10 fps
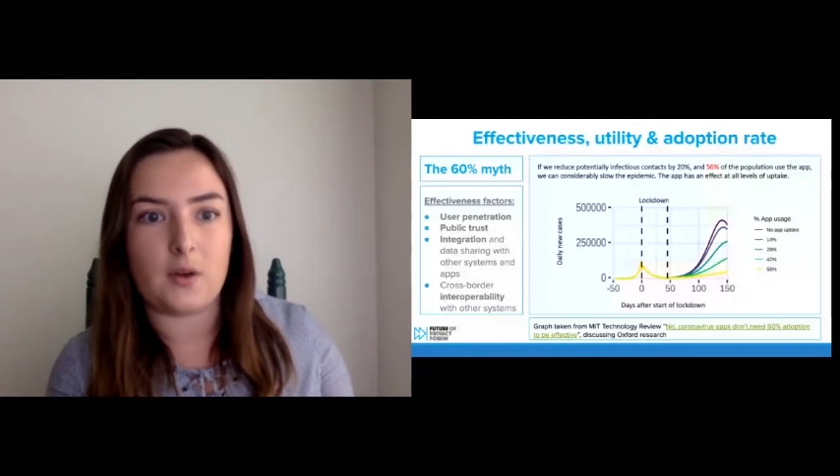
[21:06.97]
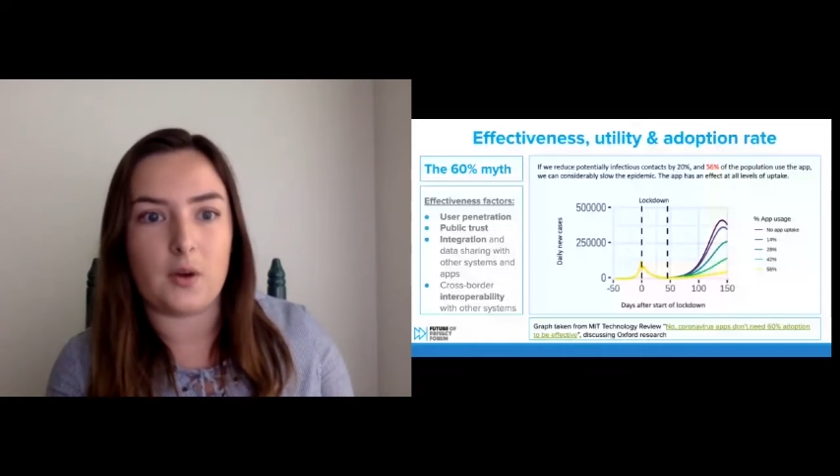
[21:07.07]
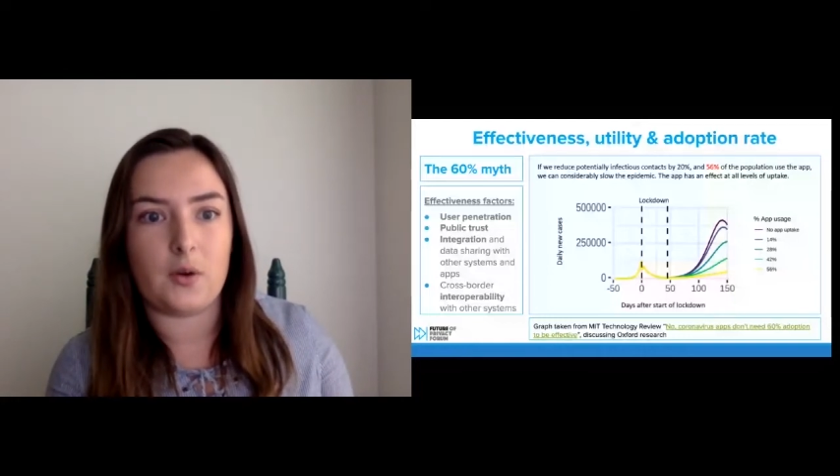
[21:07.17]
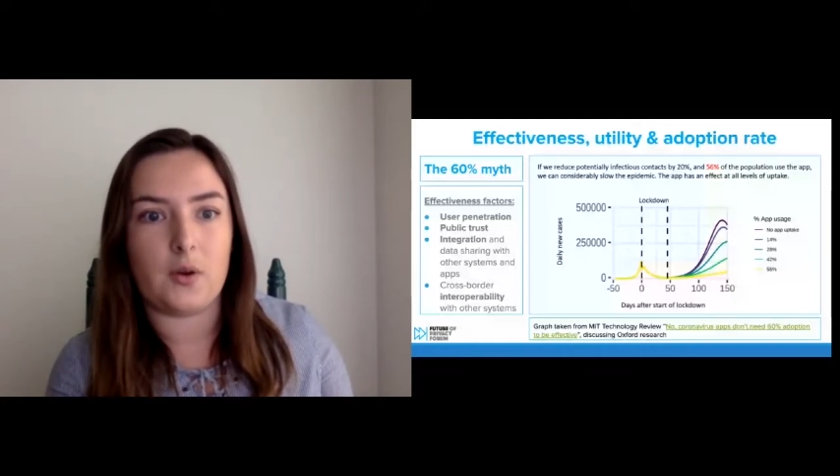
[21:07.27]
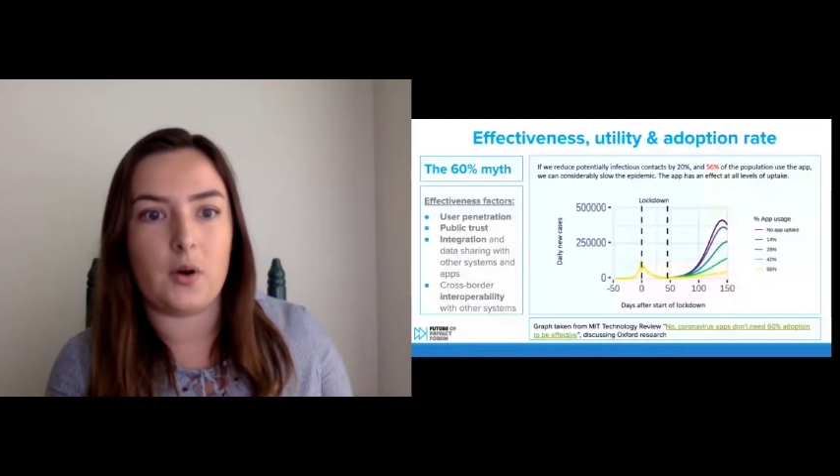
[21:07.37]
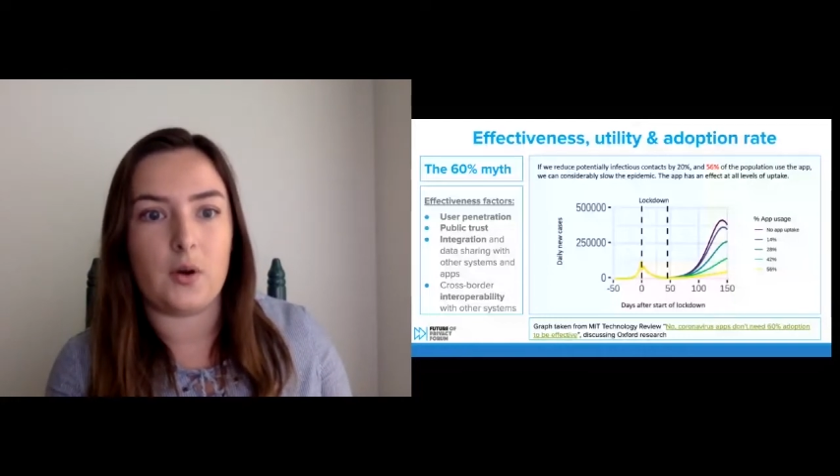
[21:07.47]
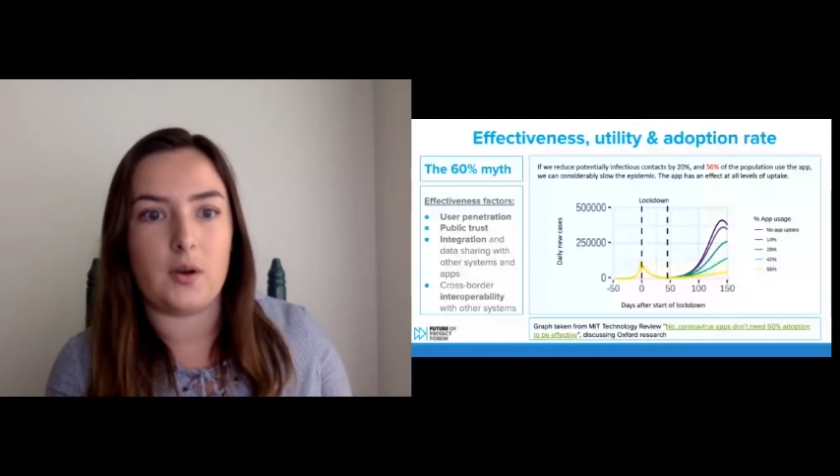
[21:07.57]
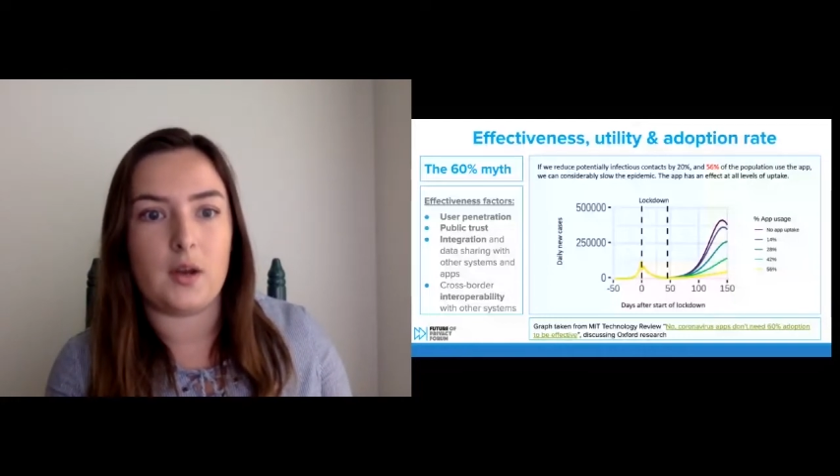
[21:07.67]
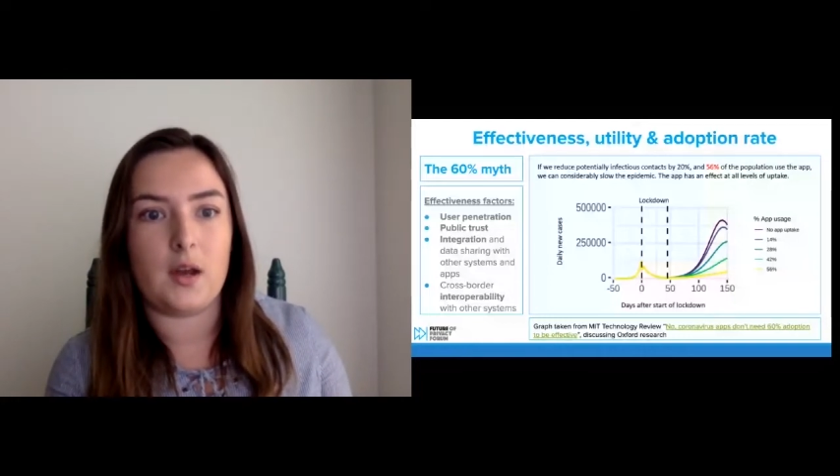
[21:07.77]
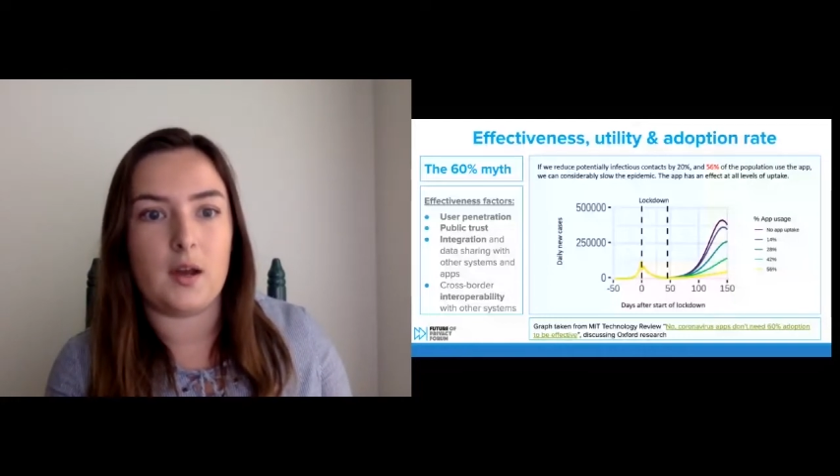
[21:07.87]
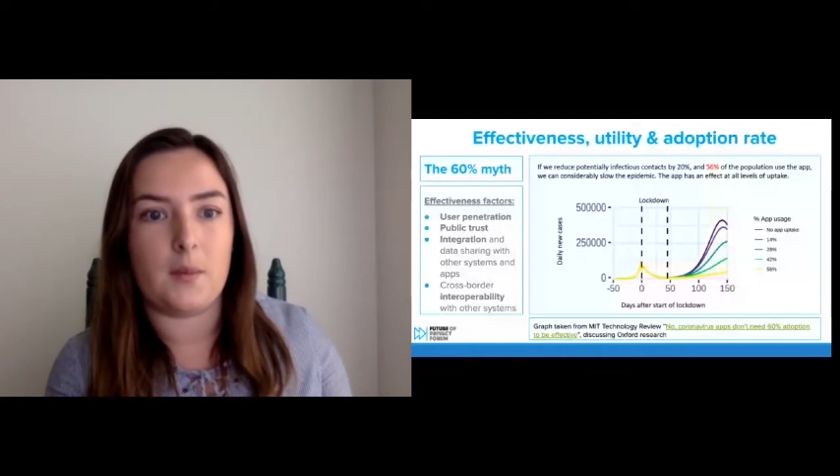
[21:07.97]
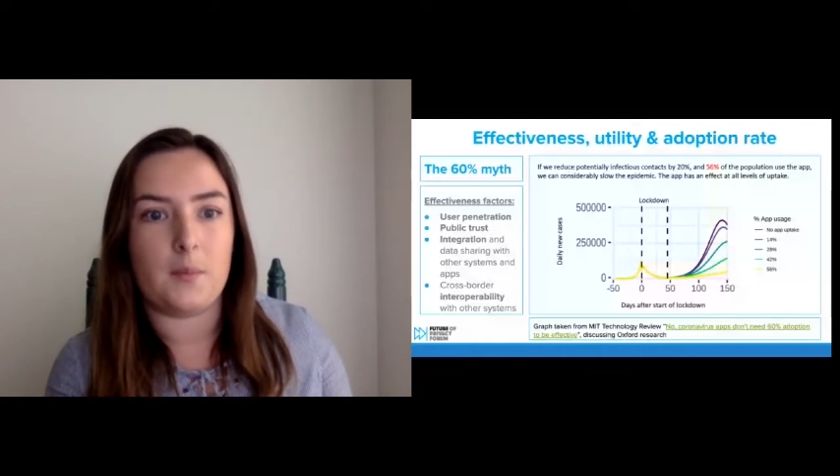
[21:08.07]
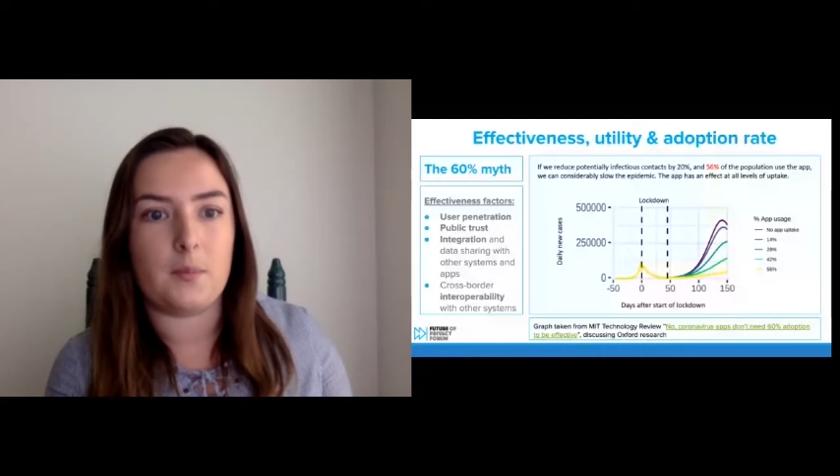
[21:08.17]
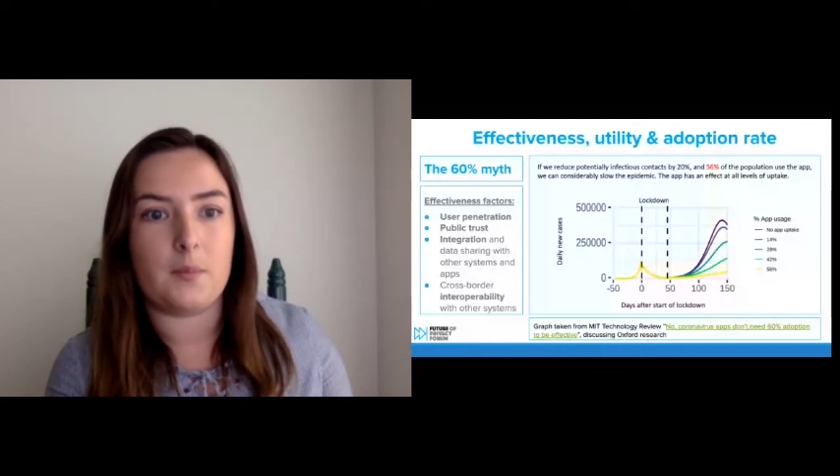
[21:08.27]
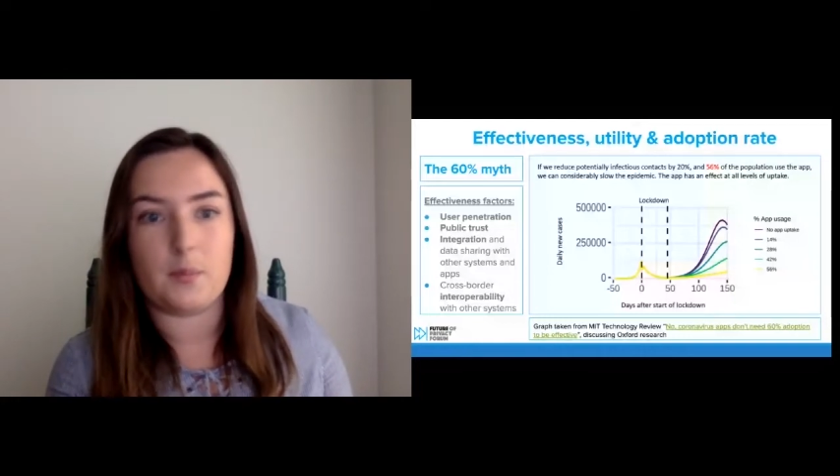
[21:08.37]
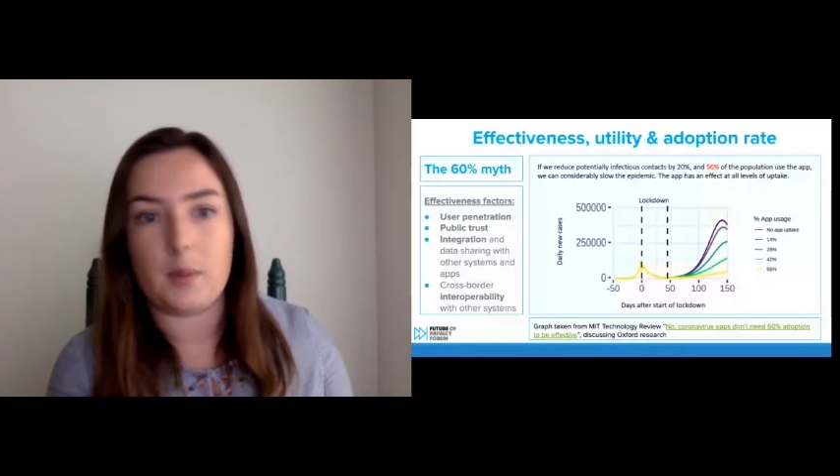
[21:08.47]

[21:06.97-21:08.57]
on